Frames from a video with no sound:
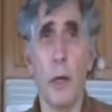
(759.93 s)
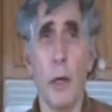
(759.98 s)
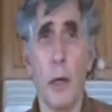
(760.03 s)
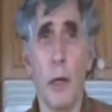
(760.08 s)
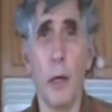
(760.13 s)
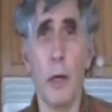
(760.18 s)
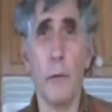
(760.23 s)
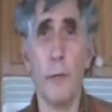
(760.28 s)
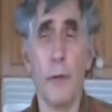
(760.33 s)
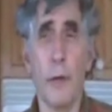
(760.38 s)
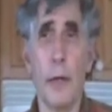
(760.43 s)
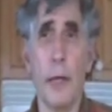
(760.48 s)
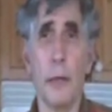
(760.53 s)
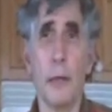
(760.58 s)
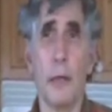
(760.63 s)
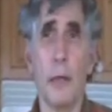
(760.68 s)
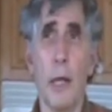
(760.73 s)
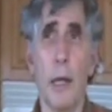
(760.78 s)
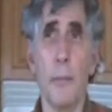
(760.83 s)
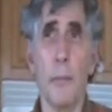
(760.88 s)
I forget
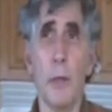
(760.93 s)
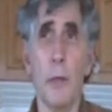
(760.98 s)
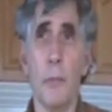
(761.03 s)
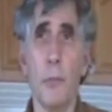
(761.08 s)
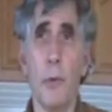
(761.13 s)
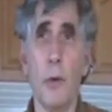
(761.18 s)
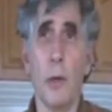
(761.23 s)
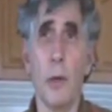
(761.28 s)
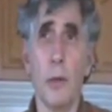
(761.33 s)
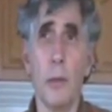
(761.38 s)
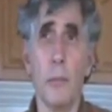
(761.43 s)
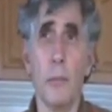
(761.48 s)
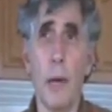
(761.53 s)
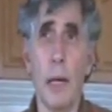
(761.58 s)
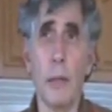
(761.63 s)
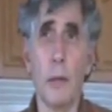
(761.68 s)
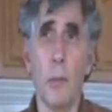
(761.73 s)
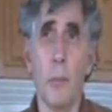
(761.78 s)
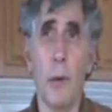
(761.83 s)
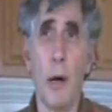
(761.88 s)
the name of the book.
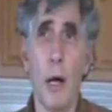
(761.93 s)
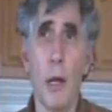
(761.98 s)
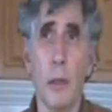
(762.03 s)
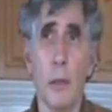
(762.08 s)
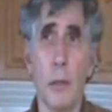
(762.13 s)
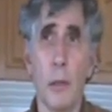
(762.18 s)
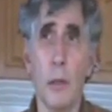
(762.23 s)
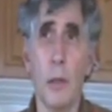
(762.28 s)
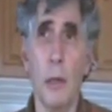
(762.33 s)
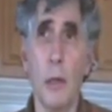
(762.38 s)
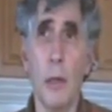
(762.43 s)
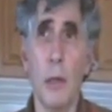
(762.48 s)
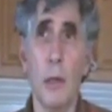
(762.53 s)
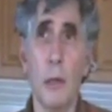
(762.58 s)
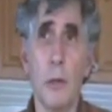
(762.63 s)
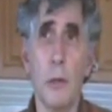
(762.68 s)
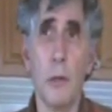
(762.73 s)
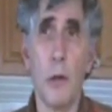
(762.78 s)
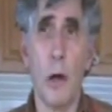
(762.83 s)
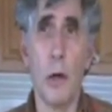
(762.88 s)
Michael Pollan
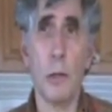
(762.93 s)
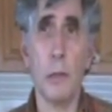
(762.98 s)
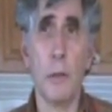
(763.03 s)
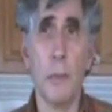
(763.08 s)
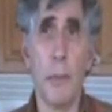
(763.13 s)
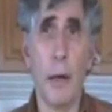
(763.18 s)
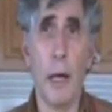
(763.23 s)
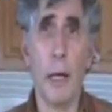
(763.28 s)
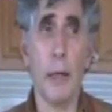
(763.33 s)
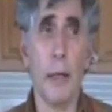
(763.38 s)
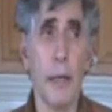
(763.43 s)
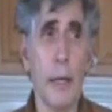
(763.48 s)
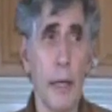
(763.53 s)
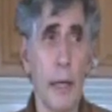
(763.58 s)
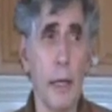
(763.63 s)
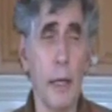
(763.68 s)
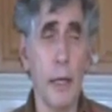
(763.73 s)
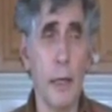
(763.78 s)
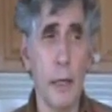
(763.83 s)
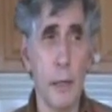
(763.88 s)
talks about
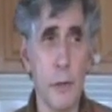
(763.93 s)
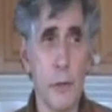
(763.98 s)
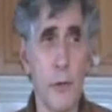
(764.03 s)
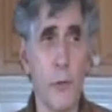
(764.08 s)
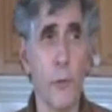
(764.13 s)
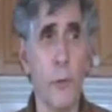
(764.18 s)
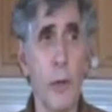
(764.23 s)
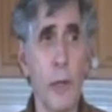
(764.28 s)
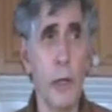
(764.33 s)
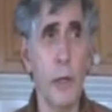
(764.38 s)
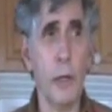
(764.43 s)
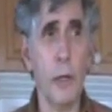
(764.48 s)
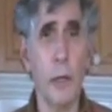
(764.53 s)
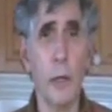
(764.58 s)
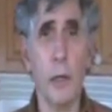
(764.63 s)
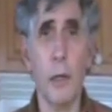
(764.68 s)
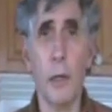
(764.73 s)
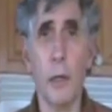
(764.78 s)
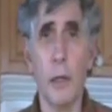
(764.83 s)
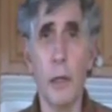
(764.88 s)
his 3